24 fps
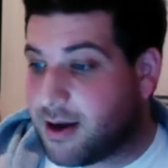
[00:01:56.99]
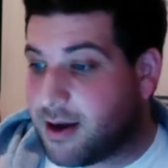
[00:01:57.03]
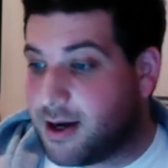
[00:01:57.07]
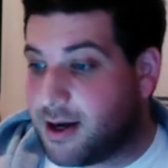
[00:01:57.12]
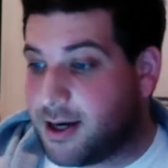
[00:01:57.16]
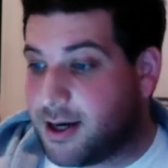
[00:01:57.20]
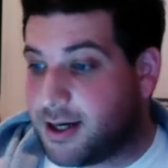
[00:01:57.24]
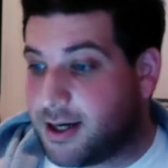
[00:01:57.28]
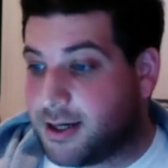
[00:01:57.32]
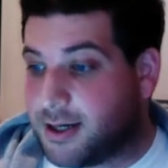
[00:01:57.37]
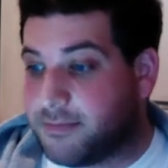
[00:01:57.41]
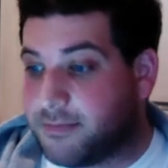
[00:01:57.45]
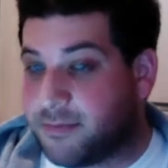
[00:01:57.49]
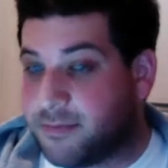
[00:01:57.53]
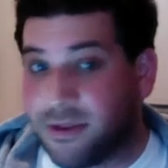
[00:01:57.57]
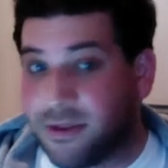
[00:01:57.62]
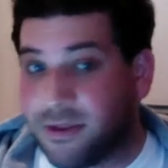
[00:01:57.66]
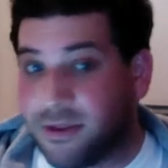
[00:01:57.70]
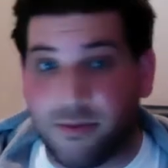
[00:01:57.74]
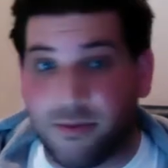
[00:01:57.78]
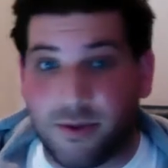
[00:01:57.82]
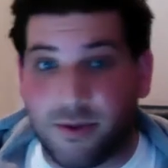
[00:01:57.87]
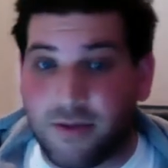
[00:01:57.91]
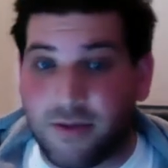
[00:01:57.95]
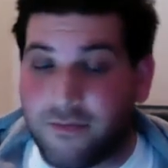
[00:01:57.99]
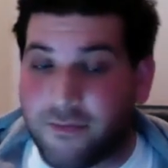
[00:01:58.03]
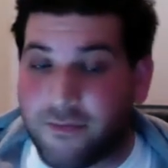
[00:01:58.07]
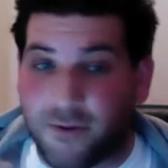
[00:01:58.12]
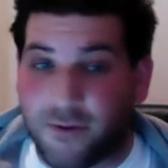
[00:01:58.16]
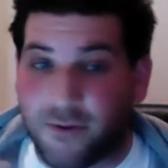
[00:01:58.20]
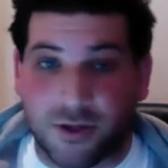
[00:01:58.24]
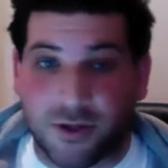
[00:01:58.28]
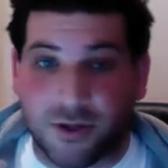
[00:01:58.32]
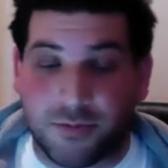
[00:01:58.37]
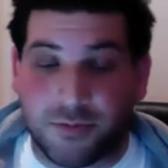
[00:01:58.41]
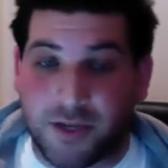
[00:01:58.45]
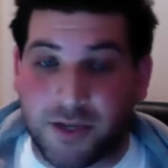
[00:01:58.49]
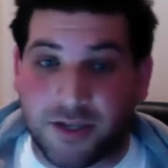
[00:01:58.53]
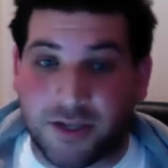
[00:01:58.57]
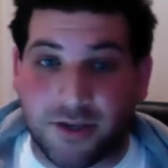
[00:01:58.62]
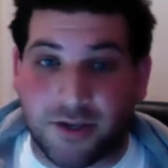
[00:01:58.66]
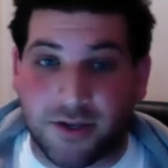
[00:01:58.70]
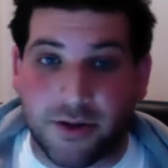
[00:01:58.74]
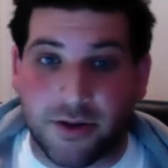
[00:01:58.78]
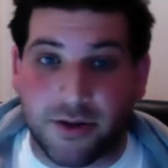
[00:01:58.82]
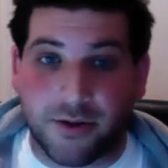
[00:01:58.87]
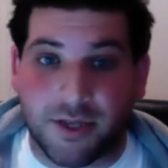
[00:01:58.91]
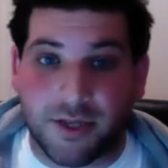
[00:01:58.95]
The first piece
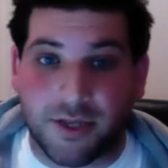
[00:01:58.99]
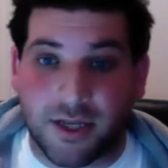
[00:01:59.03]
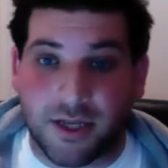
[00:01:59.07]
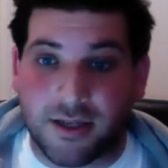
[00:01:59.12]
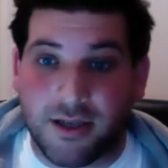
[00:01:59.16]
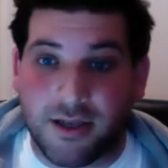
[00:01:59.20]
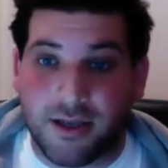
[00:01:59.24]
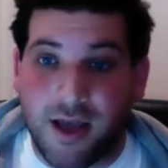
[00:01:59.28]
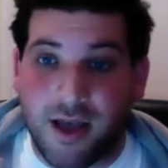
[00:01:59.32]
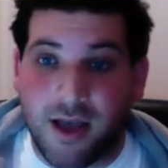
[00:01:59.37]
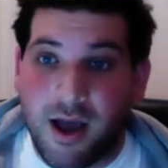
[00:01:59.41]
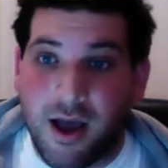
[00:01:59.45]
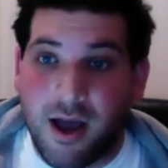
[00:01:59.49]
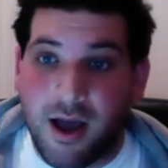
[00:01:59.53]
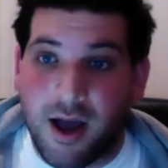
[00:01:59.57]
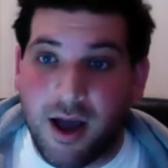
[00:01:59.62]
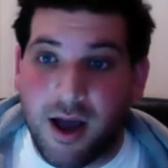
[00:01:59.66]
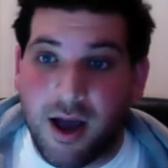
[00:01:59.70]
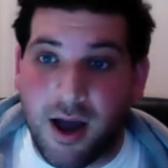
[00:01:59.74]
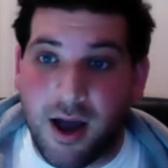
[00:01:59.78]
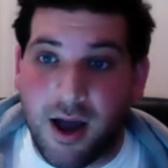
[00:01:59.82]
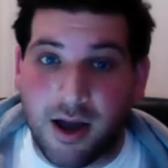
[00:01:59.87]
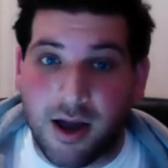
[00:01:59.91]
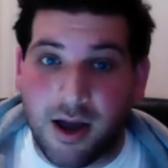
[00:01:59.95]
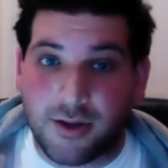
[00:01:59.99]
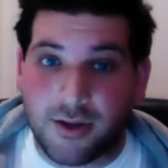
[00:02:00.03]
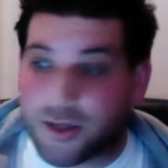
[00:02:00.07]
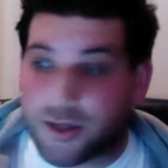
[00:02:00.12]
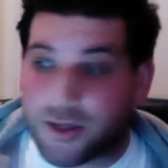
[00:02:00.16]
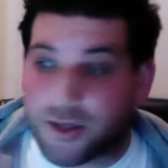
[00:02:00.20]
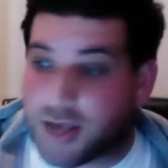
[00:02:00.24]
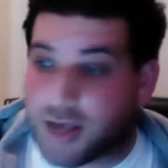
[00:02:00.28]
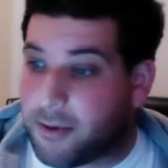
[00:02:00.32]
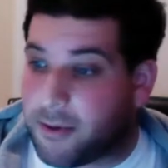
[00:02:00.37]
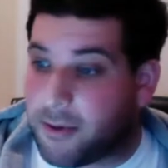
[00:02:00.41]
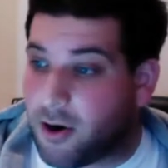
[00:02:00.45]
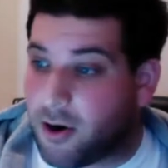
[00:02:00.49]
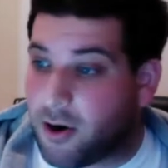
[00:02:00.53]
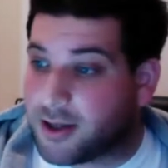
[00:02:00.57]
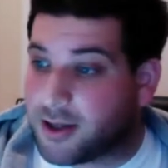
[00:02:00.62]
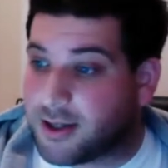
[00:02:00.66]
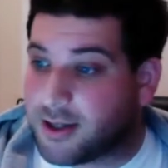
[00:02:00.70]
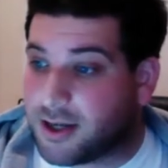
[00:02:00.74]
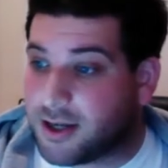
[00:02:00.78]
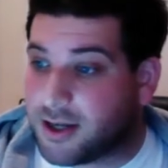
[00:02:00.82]
of news is just came across on